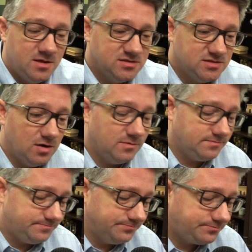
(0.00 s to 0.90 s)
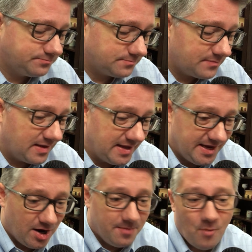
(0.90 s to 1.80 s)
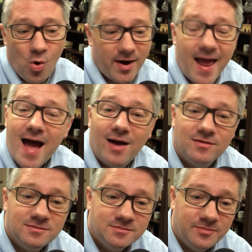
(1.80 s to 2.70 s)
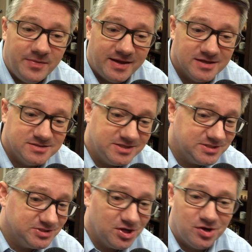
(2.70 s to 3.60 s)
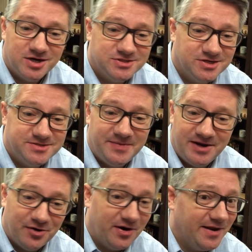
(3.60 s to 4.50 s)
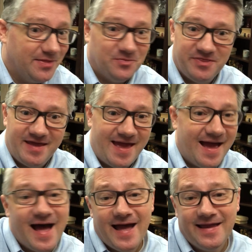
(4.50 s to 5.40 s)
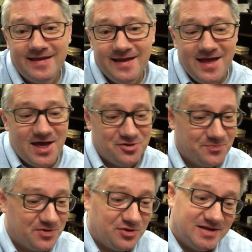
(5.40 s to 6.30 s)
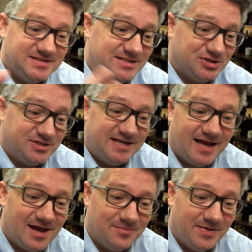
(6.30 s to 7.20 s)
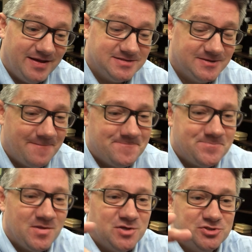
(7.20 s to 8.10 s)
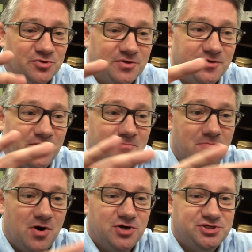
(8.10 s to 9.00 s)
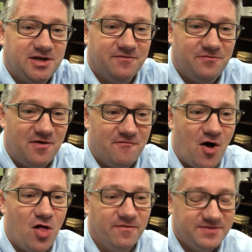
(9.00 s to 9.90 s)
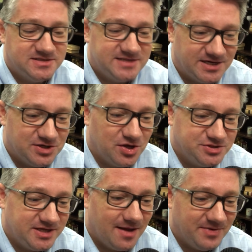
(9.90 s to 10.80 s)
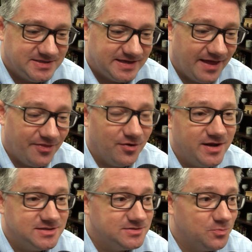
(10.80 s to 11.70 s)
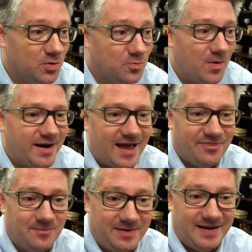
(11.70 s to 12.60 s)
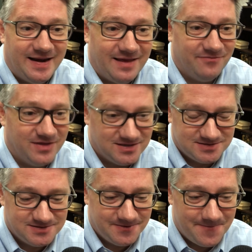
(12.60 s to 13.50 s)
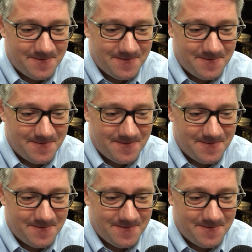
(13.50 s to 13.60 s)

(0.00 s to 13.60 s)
So get on board now, because this is all going to start to be integrated then with the AI, especially because these are tech companies. So the merging of all of this technology coming together we're right at the beginning of this.